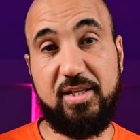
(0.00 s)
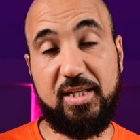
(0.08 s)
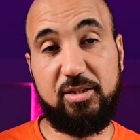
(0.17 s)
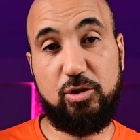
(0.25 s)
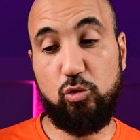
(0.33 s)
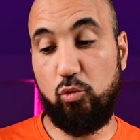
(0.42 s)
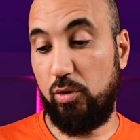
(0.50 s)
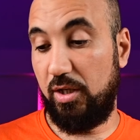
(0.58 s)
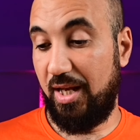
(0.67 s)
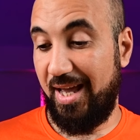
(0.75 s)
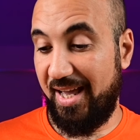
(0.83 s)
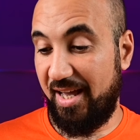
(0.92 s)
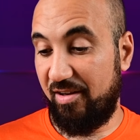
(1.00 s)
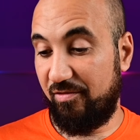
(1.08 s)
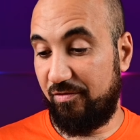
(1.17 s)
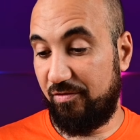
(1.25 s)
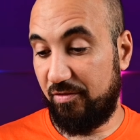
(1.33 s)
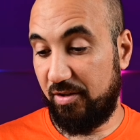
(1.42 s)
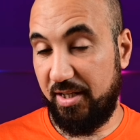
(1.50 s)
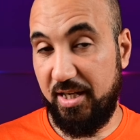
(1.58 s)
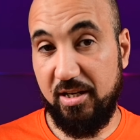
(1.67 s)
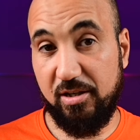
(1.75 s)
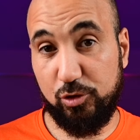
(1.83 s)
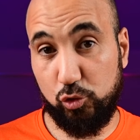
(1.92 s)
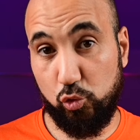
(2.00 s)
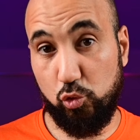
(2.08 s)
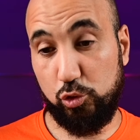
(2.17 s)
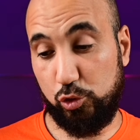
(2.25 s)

that you will have here too.